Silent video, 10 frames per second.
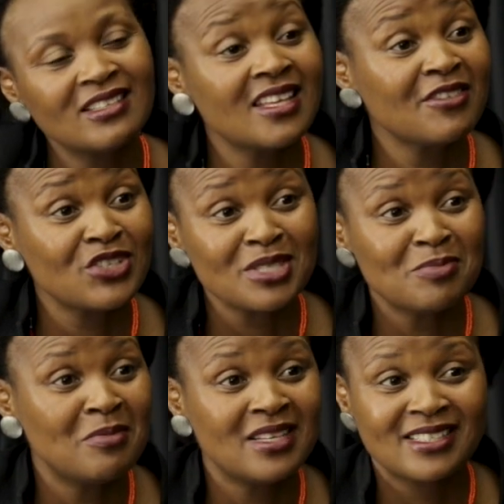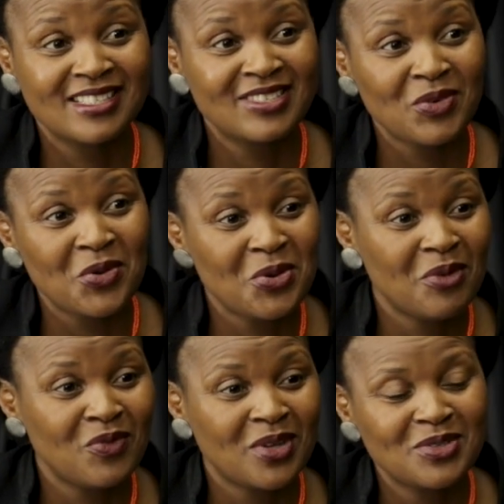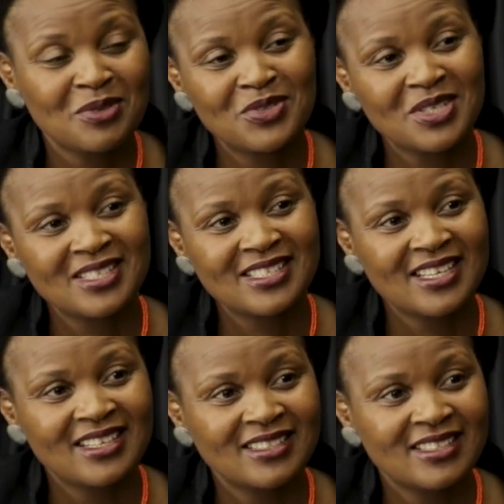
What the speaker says: and they've just missed all of what you've just said.